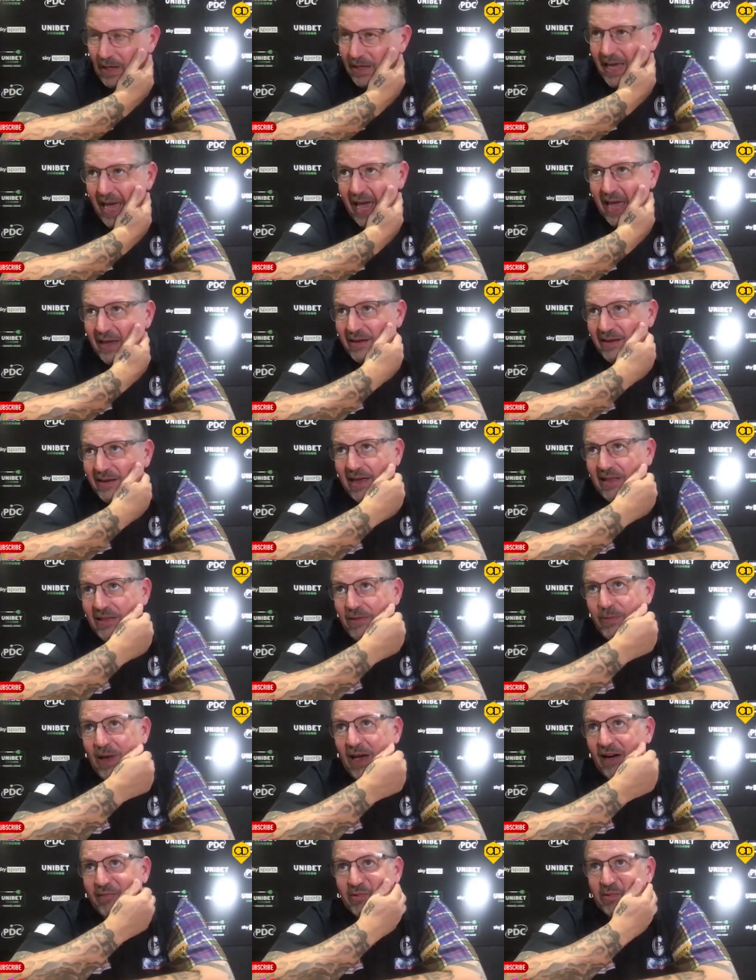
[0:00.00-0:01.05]
Yeah, the
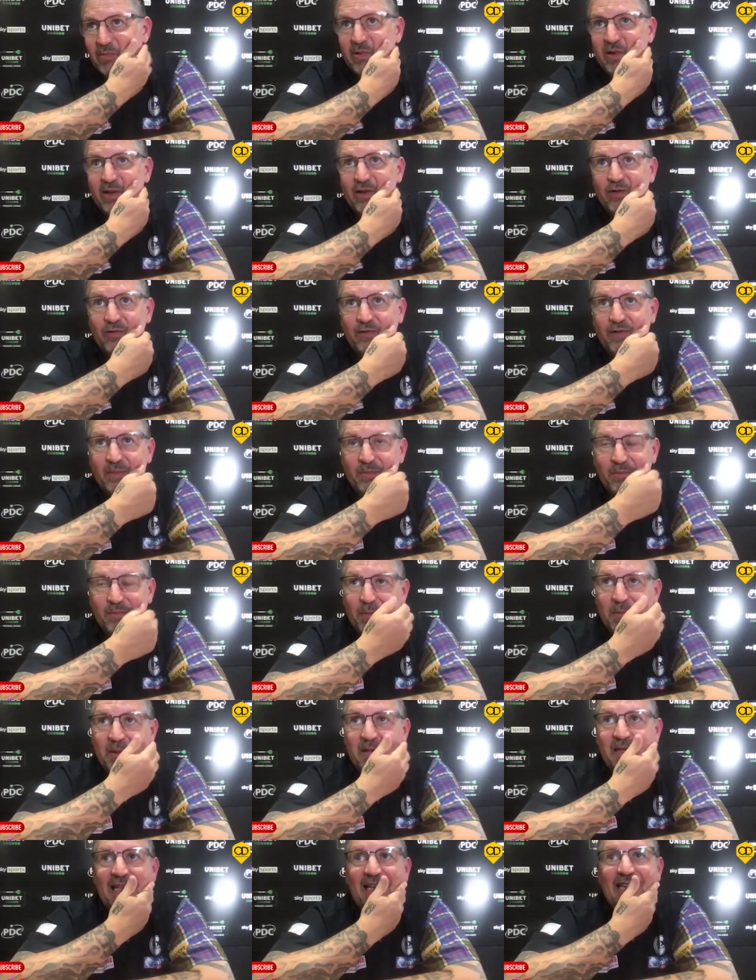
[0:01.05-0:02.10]
way I've been playing over
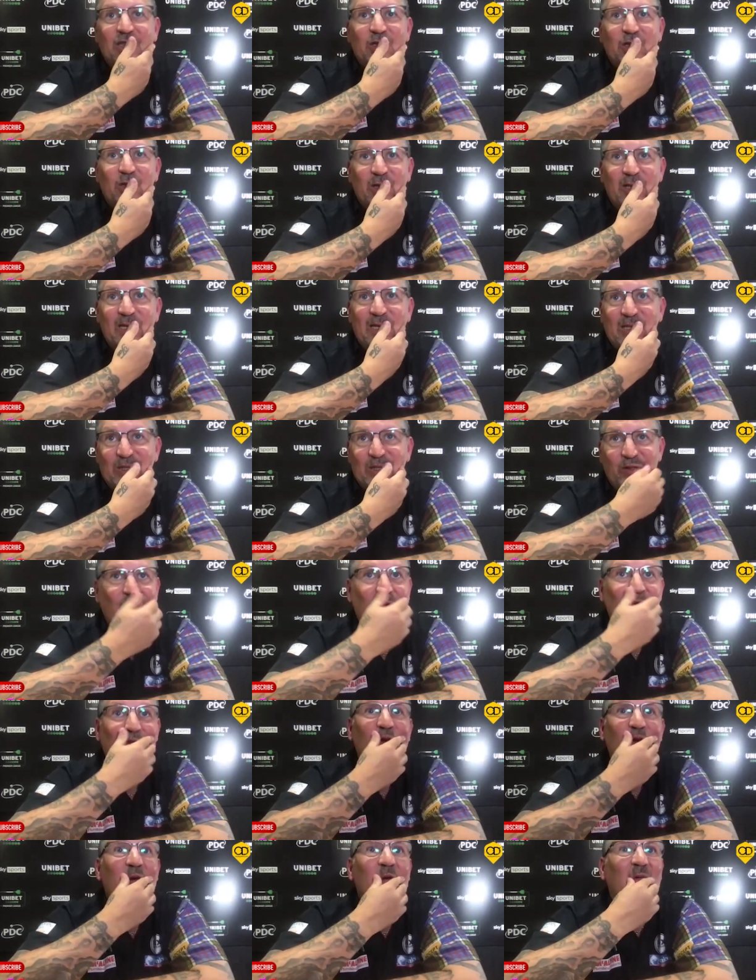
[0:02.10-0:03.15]
probably the last 2 years, you know, I
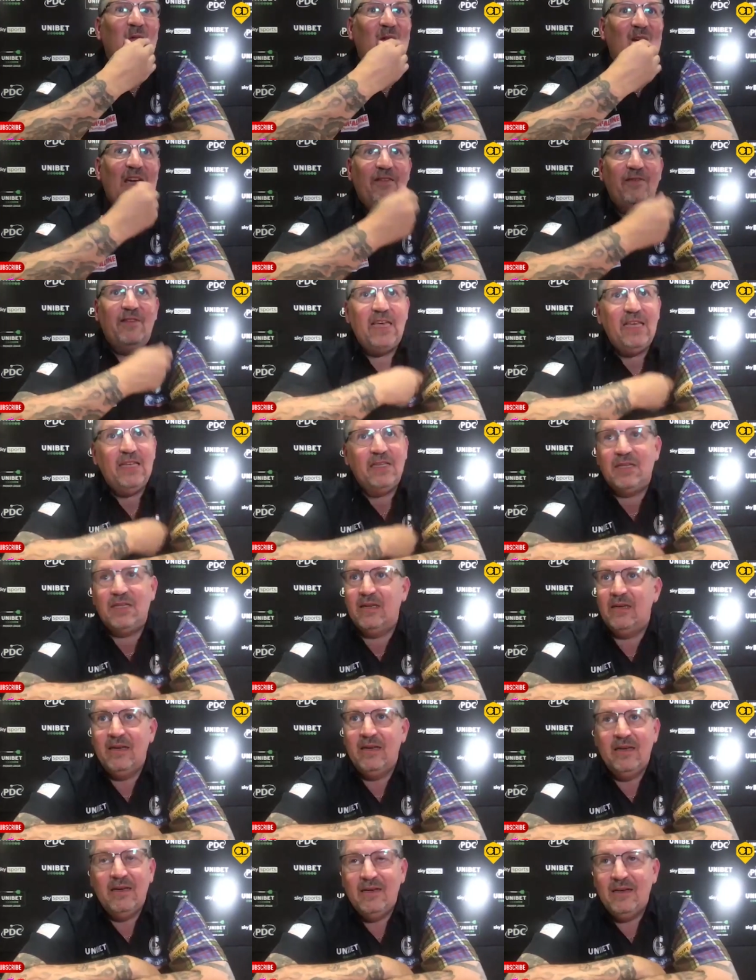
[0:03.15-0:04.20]
thought 5 nights,
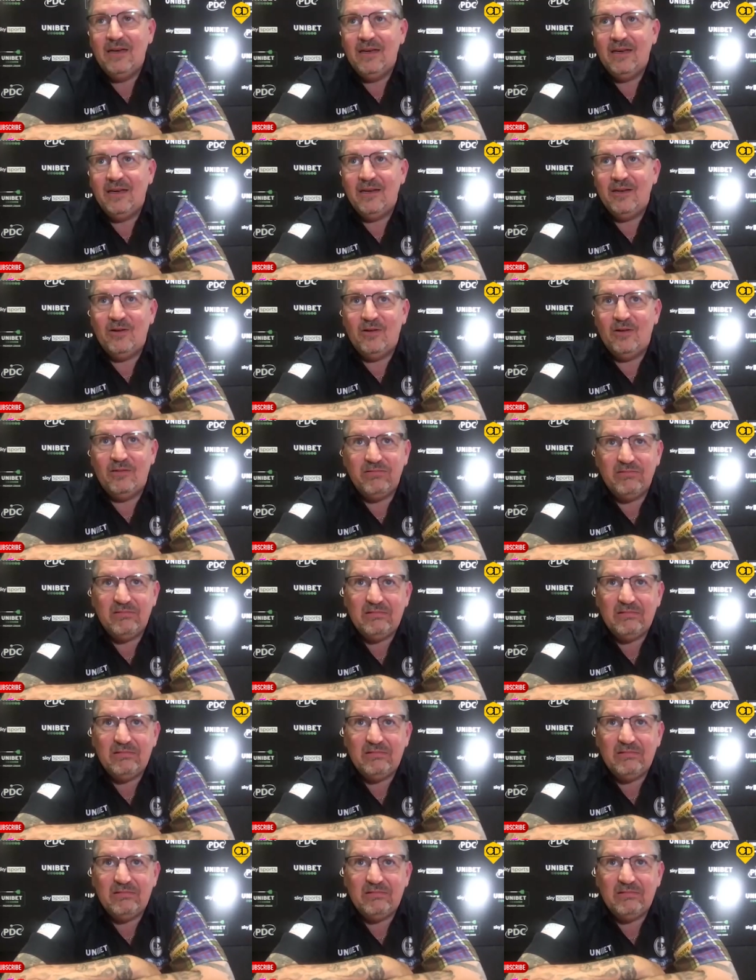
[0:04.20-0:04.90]
you know,